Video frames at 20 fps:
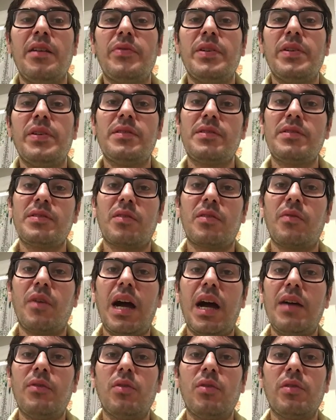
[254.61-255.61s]
It's
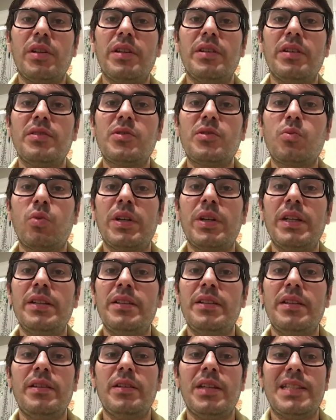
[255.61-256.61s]
survival. It's what
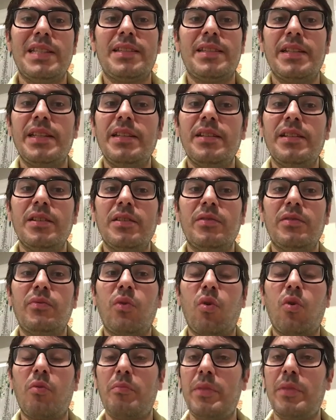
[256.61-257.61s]
it's needed
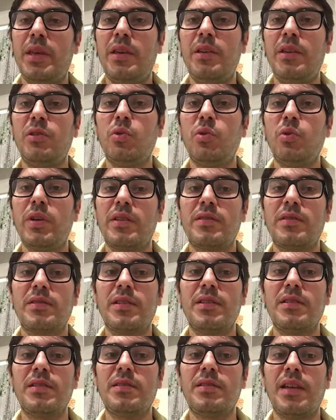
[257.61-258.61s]
for me to
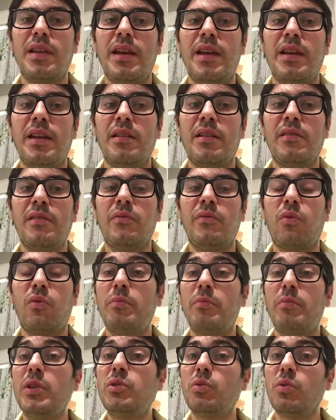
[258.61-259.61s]
exist and for
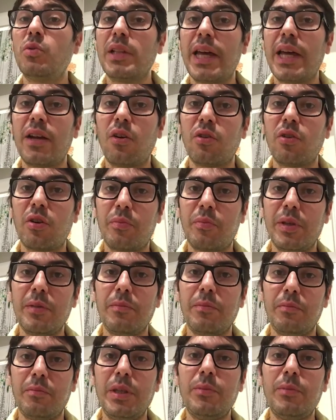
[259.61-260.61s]
me to let other
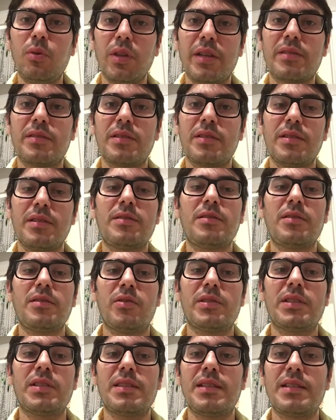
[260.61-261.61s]
people exist
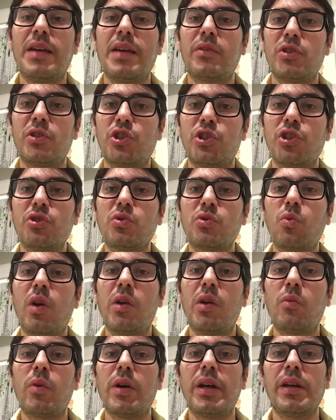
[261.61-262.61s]
because it's never just
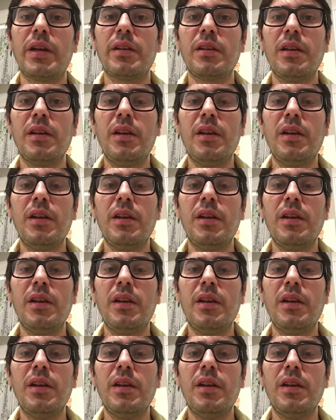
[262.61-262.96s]
one way.